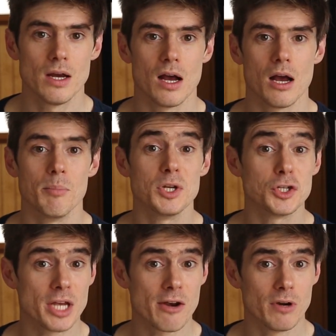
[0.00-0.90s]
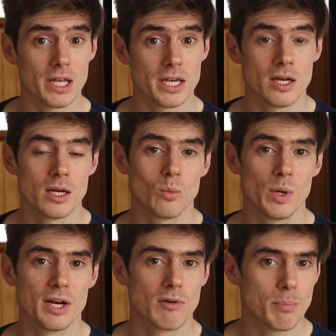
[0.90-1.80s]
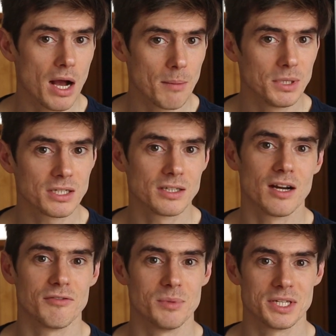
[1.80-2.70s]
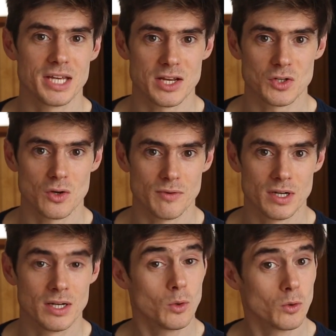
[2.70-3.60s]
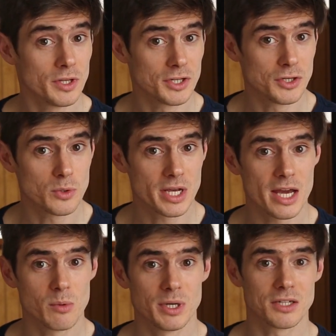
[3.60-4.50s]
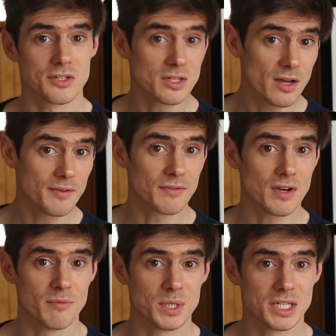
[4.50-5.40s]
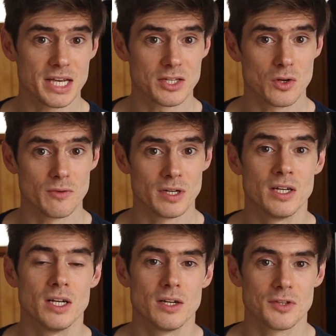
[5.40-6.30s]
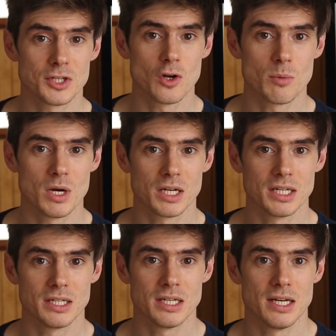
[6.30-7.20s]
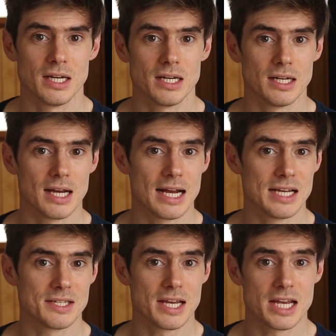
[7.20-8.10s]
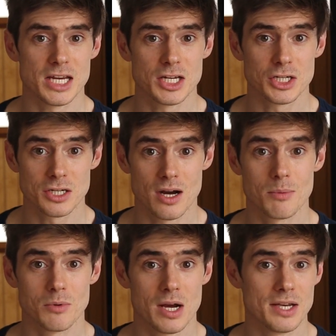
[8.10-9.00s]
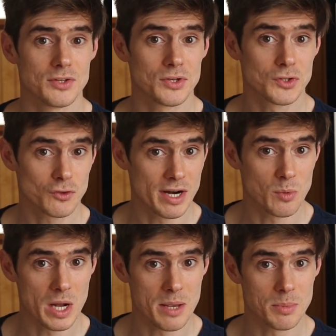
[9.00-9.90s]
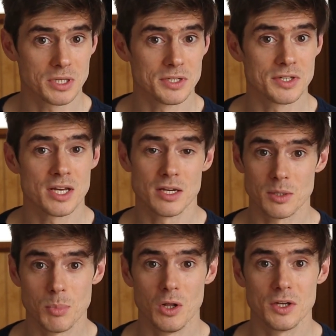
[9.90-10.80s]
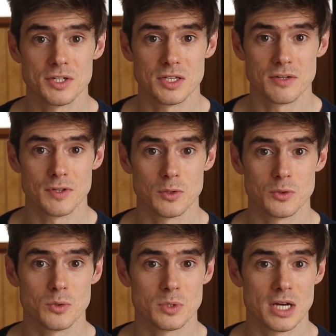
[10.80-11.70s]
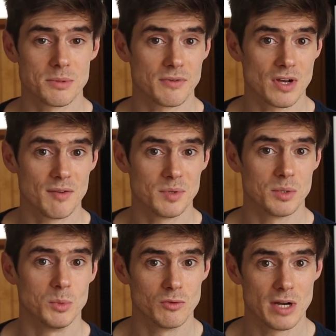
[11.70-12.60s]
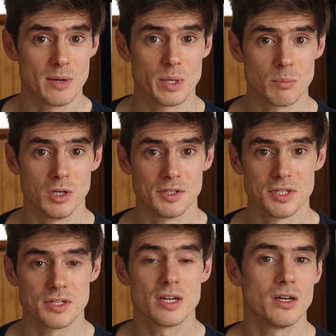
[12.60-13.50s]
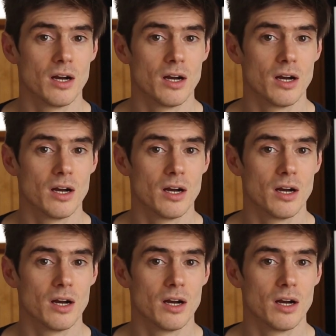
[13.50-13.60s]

but generally when a Republican government takes over, or in the UK when a Conservative government takes over, the stock market has a sharp rise straight away, because the policies of those two types of government, the more right-wing policies,